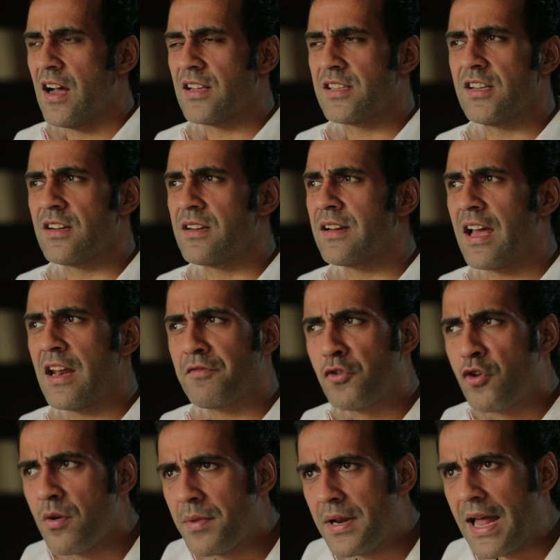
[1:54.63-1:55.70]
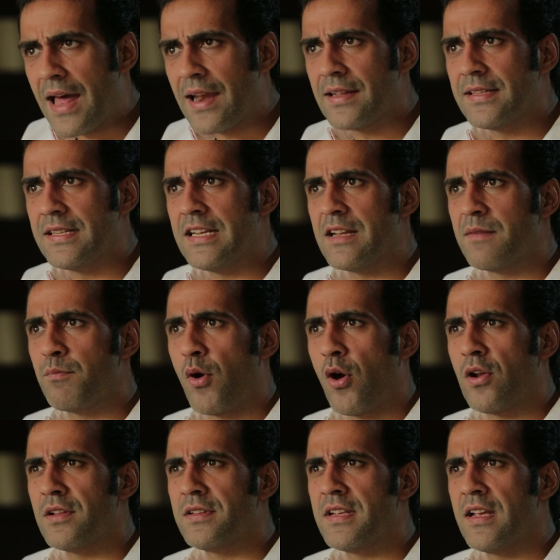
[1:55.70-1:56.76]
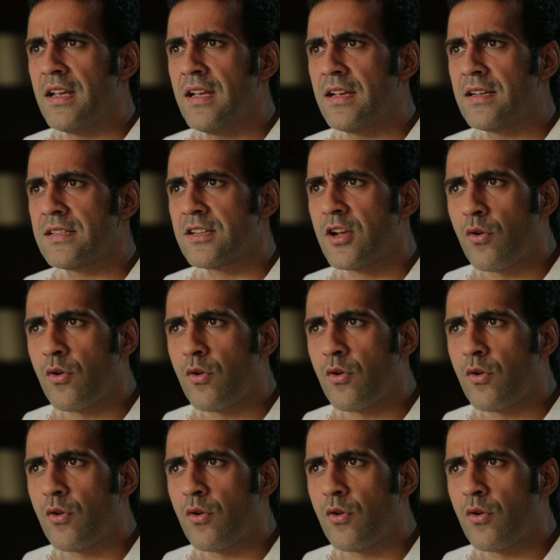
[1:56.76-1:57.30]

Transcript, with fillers: a certain kind of criminality in politics,